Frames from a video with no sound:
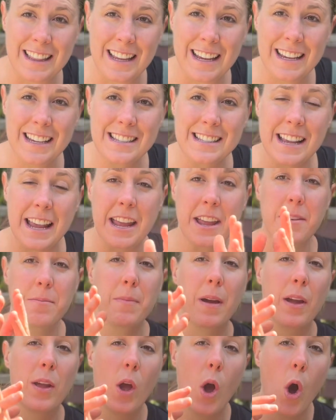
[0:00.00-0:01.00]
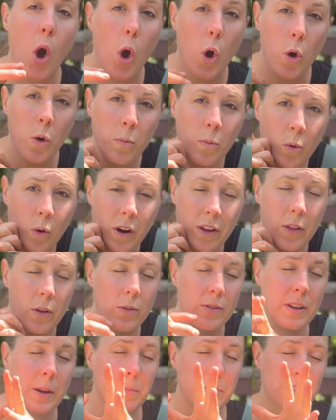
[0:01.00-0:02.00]
these in my home where the
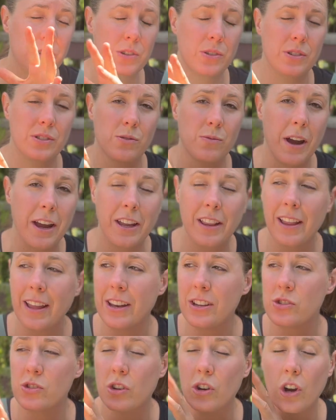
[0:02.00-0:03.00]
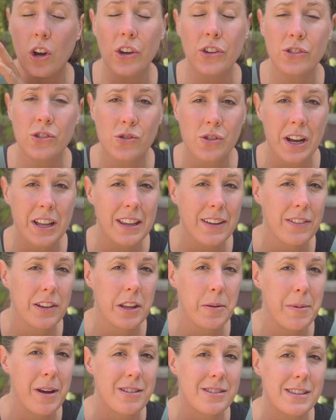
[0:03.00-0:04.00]
temperature is regulated. You can also try leaving
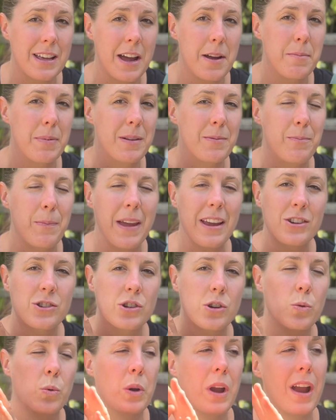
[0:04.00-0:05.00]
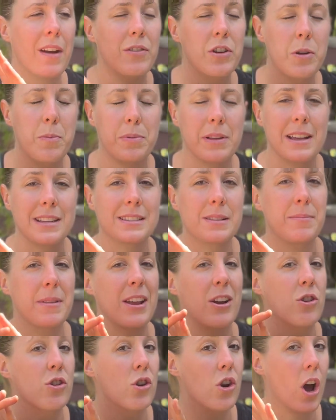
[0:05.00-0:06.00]
them outside, but make sure wherever you place them,
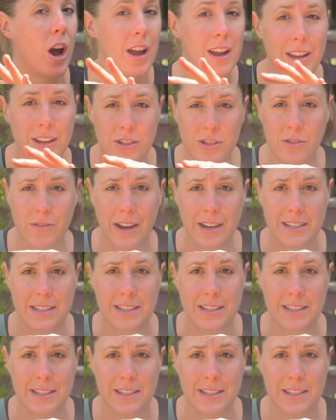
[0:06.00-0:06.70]
they are not in direct